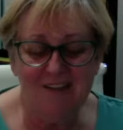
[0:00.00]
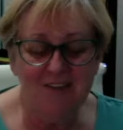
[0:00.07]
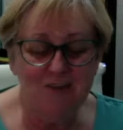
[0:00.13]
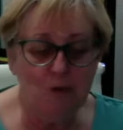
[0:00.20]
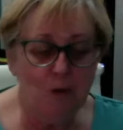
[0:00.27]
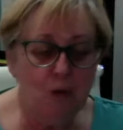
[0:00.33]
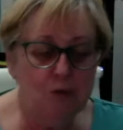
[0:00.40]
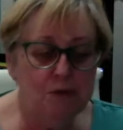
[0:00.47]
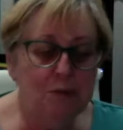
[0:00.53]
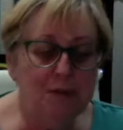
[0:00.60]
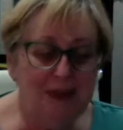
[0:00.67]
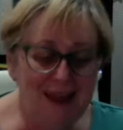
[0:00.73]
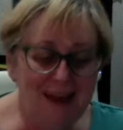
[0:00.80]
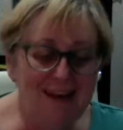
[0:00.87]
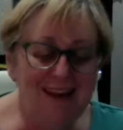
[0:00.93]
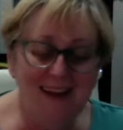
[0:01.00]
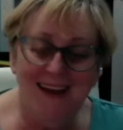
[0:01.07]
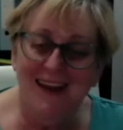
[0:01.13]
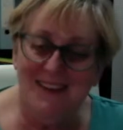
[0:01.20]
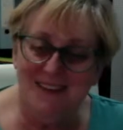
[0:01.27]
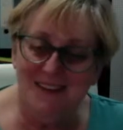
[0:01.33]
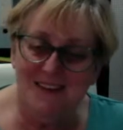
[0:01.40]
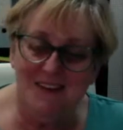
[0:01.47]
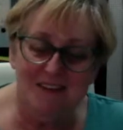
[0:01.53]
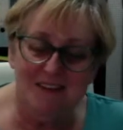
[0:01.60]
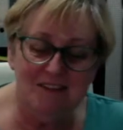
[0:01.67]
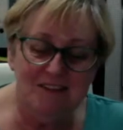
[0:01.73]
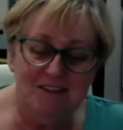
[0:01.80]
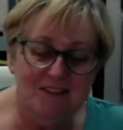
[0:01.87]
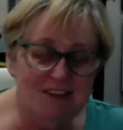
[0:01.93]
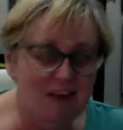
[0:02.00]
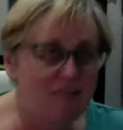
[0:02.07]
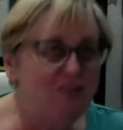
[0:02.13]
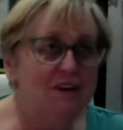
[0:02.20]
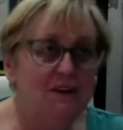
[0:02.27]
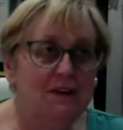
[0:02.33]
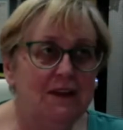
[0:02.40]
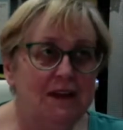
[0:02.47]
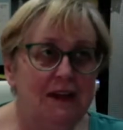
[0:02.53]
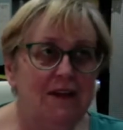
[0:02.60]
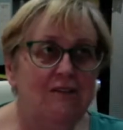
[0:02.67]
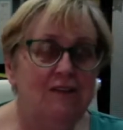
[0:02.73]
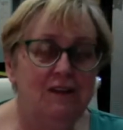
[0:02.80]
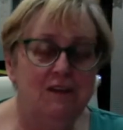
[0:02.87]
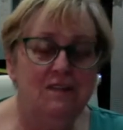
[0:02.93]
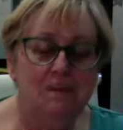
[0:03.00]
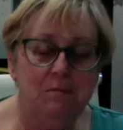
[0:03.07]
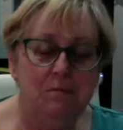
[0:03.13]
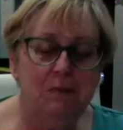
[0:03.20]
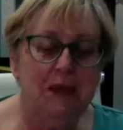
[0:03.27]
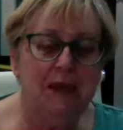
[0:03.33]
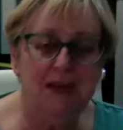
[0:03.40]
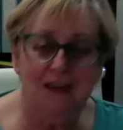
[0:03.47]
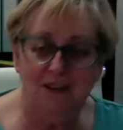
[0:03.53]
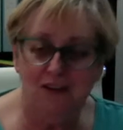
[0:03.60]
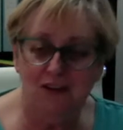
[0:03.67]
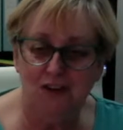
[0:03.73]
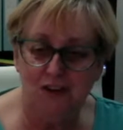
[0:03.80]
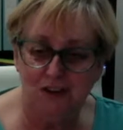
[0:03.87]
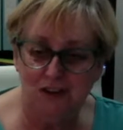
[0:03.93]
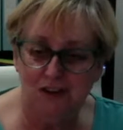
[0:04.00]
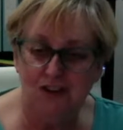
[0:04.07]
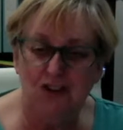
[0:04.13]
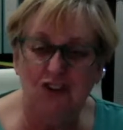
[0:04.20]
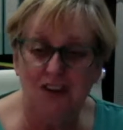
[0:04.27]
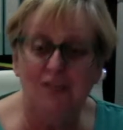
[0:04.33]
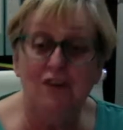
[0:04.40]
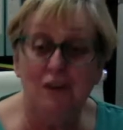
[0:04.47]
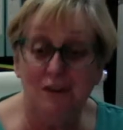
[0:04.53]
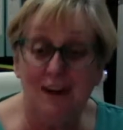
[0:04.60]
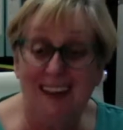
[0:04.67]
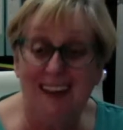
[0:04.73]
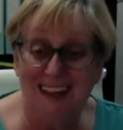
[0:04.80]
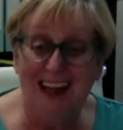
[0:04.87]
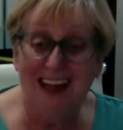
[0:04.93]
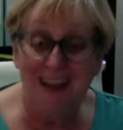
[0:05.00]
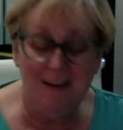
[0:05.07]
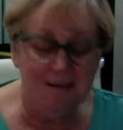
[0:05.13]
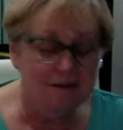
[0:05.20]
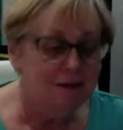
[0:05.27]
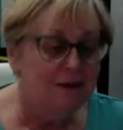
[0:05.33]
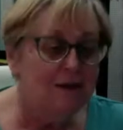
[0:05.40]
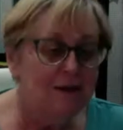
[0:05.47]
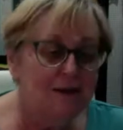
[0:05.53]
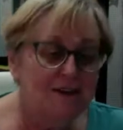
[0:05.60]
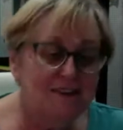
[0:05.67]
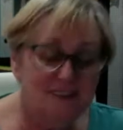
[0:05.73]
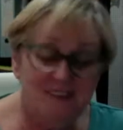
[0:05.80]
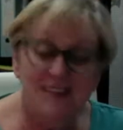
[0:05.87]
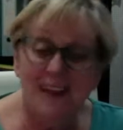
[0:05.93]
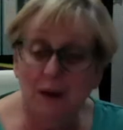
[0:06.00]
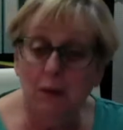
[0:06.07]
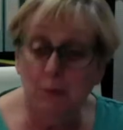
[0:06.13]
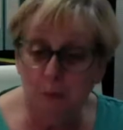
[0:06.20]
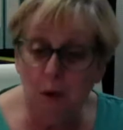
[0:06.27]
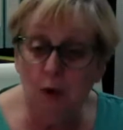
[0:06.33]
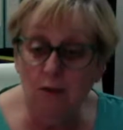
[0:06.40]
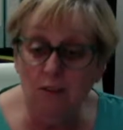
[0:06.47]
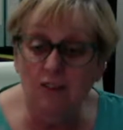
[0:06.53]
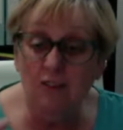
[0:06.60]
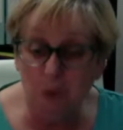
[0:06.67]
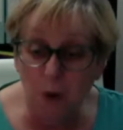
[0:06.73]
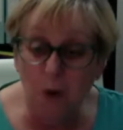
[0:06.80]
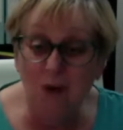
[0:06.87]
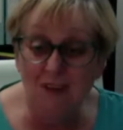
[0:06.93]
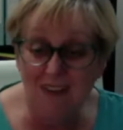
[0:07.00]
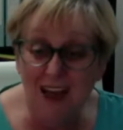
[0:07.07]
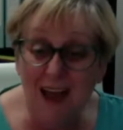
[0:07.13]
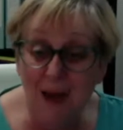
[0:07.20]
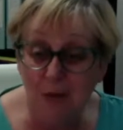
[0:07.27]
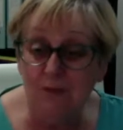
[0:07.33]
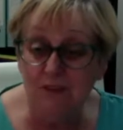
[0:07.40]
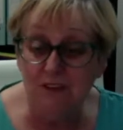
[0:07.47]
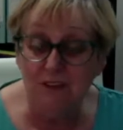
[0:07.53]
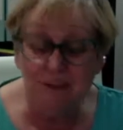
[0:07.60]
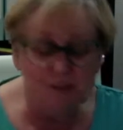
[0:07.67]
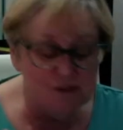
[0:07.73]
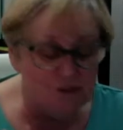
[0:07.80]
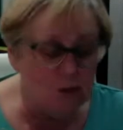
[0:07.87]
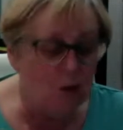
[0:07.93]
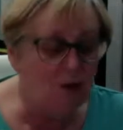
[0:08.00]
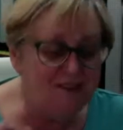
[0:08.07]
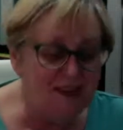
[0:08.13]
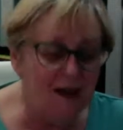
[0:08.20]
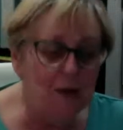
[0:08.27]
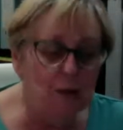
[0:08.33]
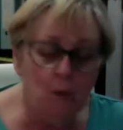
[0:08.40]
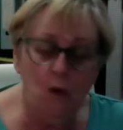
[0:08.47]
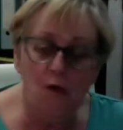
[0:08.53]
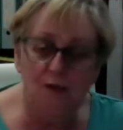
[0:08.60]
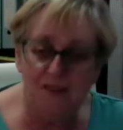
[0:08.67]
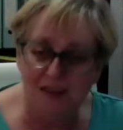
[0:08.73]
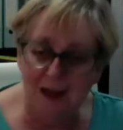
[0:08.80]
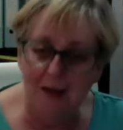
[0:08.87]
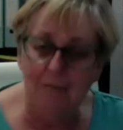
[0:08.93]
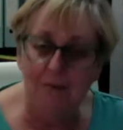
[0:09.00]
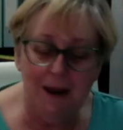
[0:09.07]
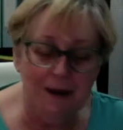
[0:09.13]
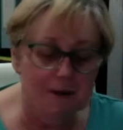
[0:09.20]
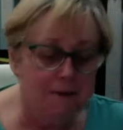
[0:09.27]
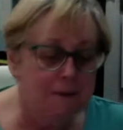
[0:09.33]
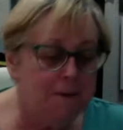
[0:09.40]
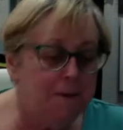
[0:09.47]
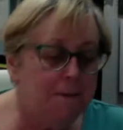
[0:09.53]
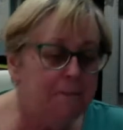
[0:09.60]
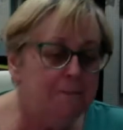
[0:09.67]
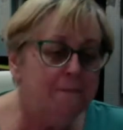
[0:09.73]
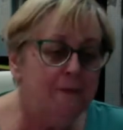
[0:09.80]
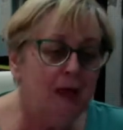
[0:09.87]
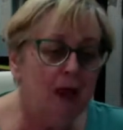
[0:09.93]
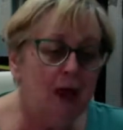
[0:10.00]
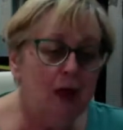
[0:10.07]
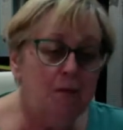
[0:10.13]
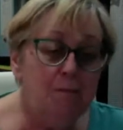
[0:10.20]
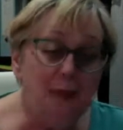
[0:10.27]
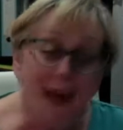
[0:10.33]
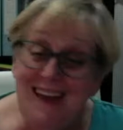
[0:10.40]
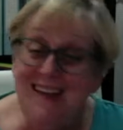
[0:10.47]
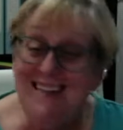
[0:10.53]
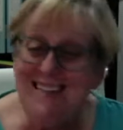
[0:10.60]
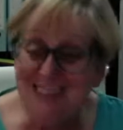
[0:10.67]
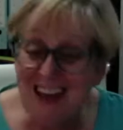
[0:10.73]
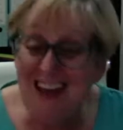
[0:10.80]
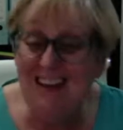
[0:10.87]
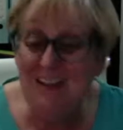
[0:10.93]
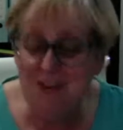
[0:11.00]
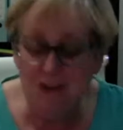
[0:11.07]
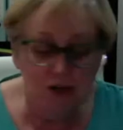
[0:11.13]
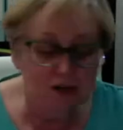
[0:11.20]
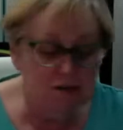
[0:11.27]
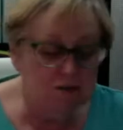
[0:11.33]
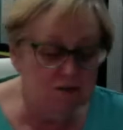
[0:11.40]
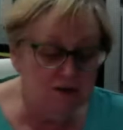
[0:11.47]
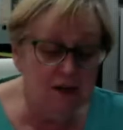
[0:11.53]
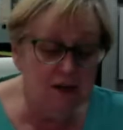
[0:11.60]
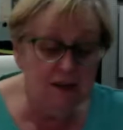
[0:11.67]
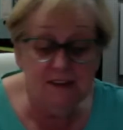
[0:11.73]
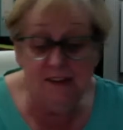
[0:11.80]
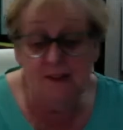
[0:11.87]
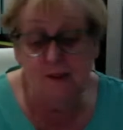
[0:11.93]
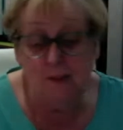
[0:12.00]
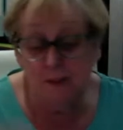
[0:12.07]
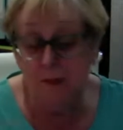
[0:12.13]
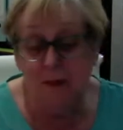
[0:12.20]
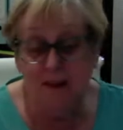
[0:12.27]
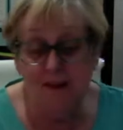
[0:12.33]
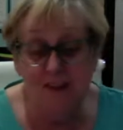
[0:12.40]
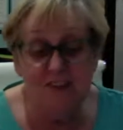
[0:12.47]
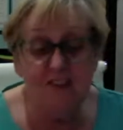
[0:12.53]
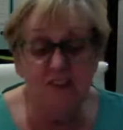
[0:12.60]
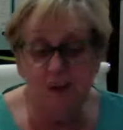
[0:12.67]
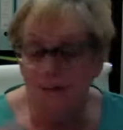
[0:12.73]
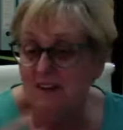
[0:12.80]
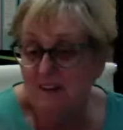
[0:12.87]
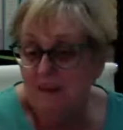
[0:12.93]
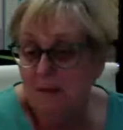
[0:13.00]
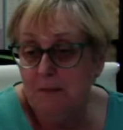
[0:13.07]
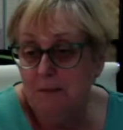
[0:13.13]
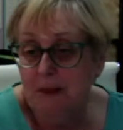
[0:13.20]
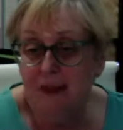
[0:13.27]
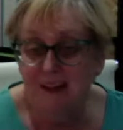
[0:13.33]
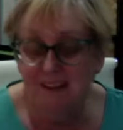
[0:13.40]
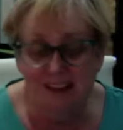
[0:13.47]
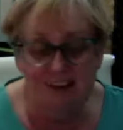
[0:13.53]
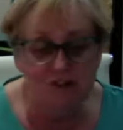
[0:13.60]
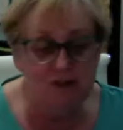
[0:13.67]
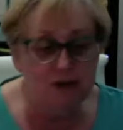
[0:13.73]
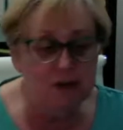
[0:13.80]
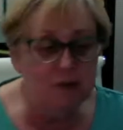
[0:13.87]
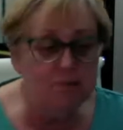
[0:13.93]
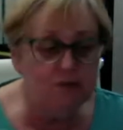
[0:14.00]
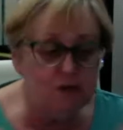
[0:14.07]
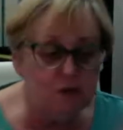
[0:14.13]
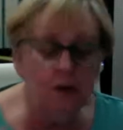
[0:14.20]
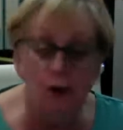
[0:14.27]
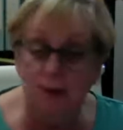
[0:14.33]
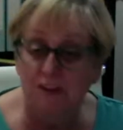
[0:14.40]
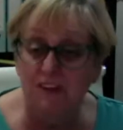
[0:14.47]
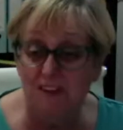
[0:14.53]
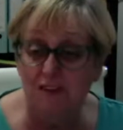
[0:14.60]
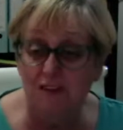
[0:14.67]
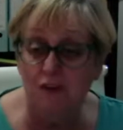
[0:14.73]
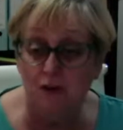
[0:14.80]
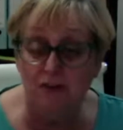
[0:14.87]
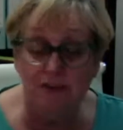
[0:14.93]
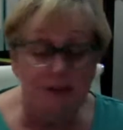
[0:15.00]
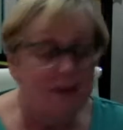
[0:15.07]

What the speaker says: so the planet is definitely giving us the biggest shiver it can to say, come on, sort out what's happening. Pay attention, really. That's what the planet's doing, is saying, pay attention. I'm doing all this stuff